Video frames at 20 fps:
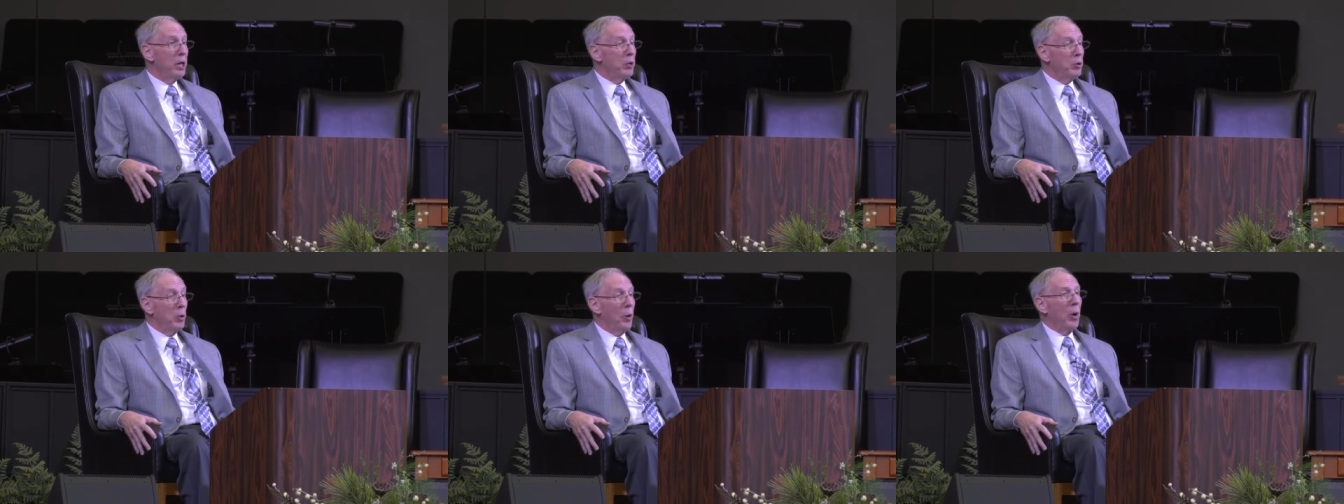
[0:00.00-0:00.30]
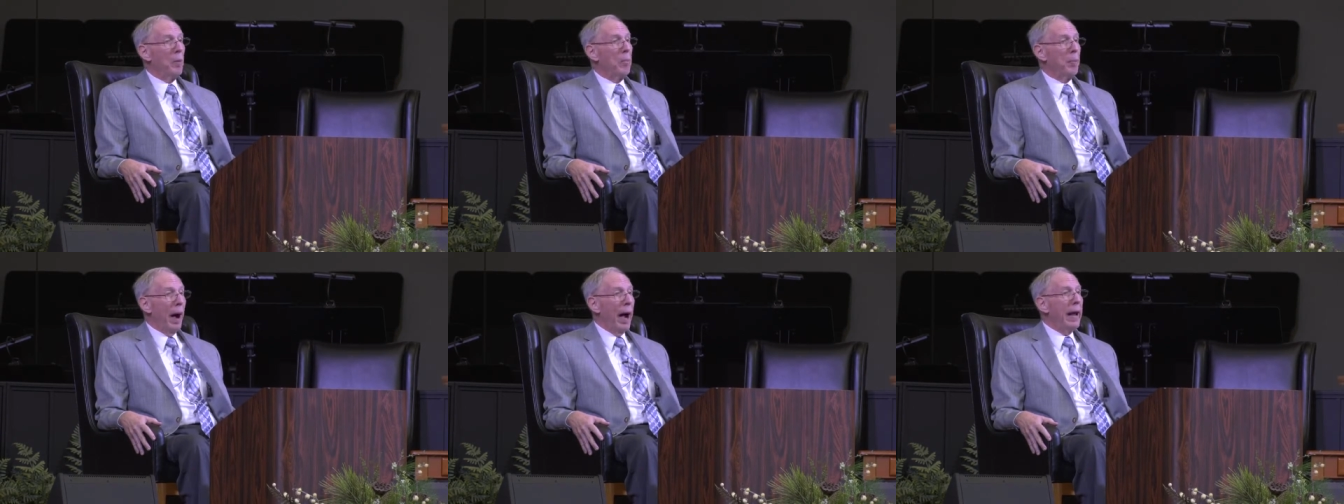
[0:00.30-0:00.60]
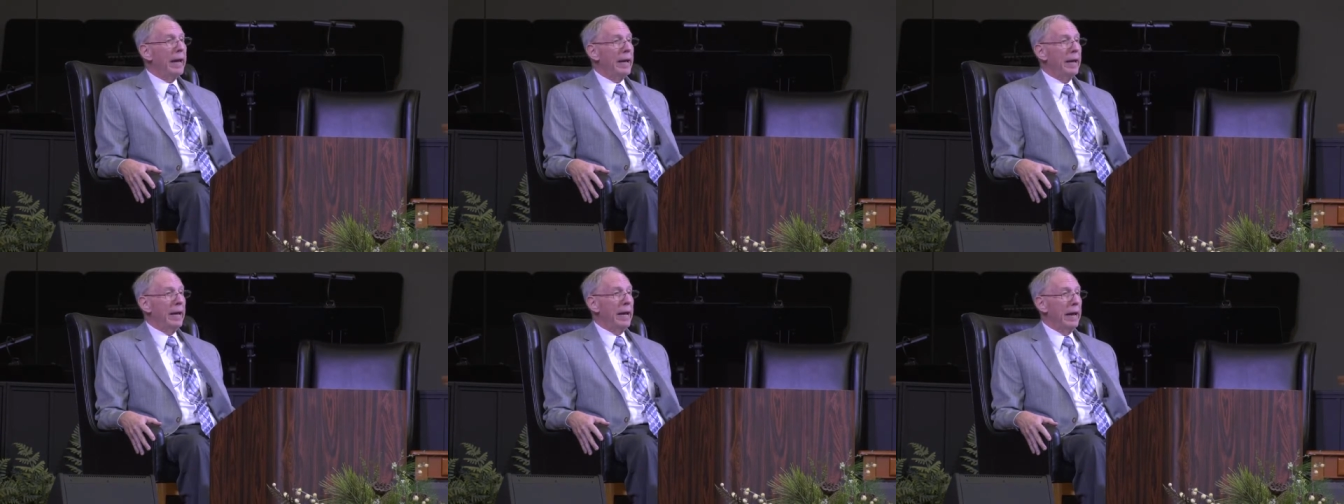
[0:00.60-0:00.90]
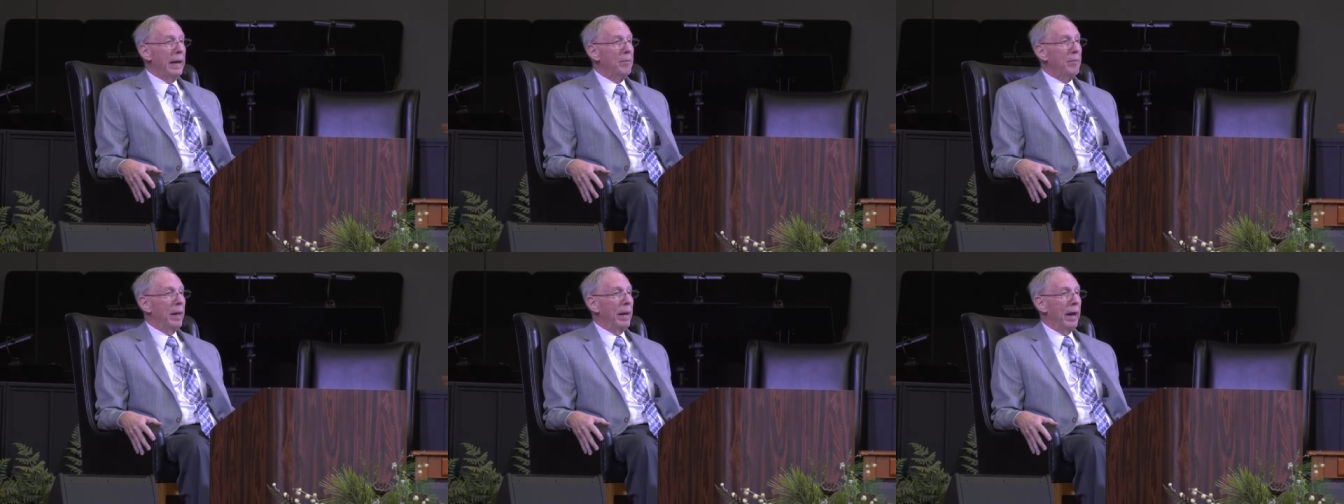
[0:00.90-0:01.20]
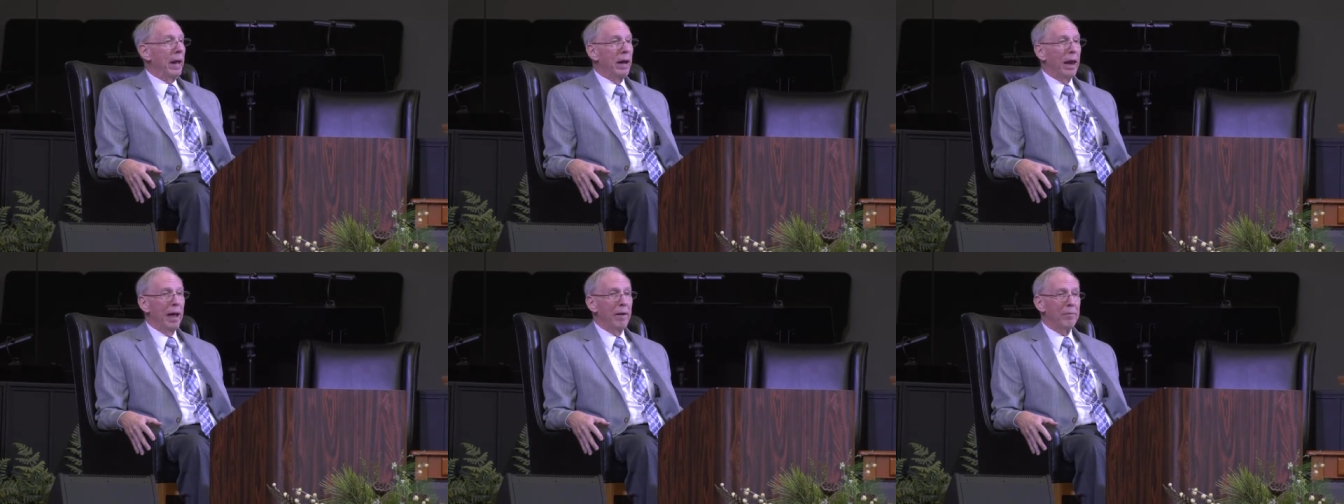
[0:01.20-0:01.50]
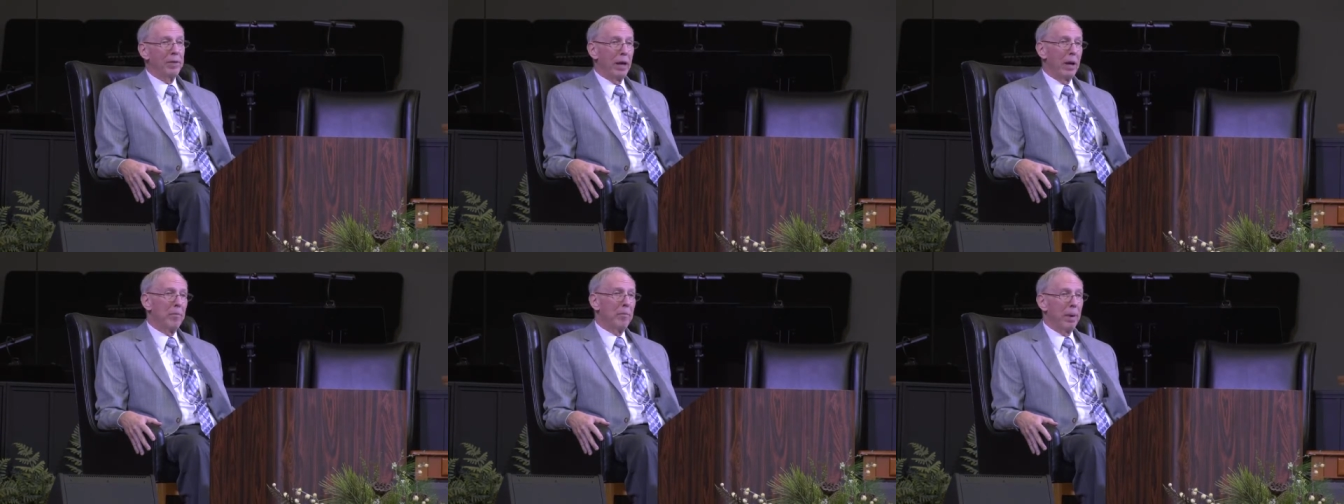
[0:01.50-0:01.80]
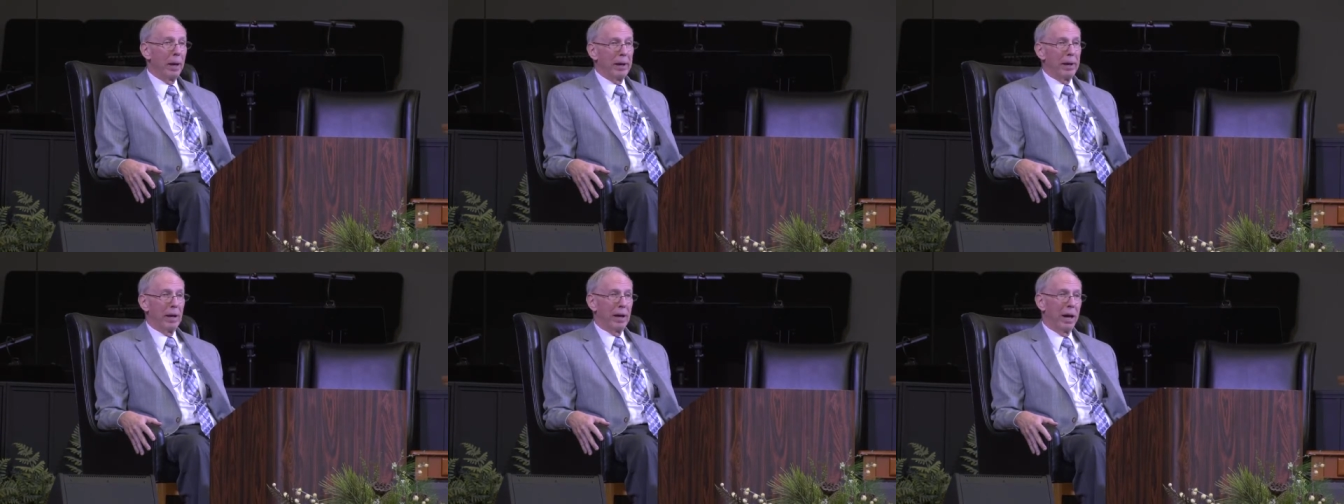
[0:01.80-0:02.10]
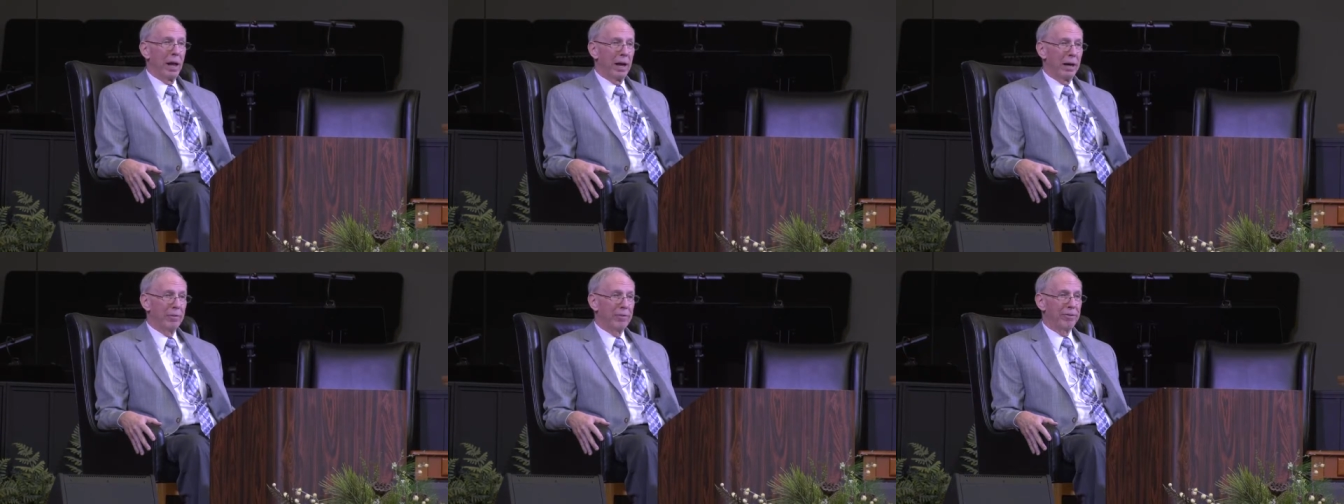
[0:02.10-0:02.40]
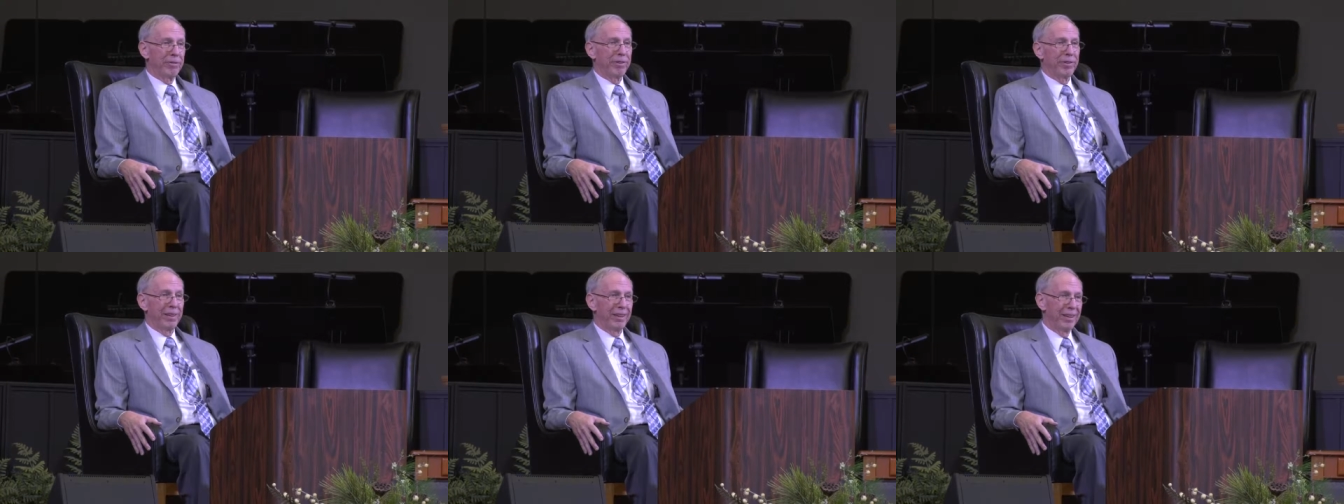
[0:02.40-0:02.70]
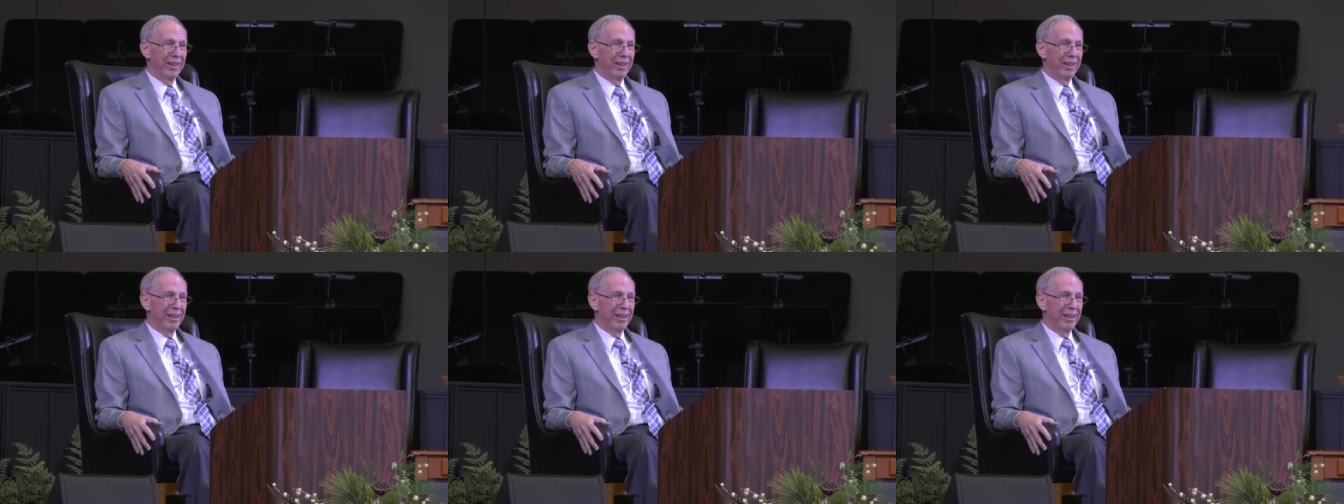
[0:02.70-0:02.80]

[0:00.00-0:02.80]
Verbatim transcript: to abide in him and I'll have the abundant life.